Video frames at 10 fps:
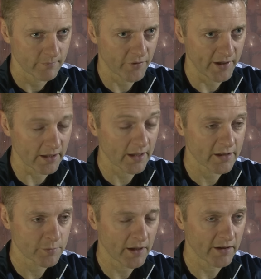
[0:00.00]
3-0
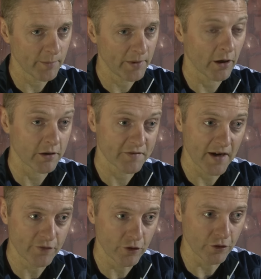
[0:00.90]
last week, and they beat Hearts
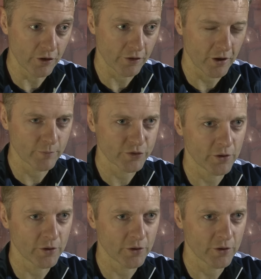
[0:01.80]
5-2 in the Youth Cup.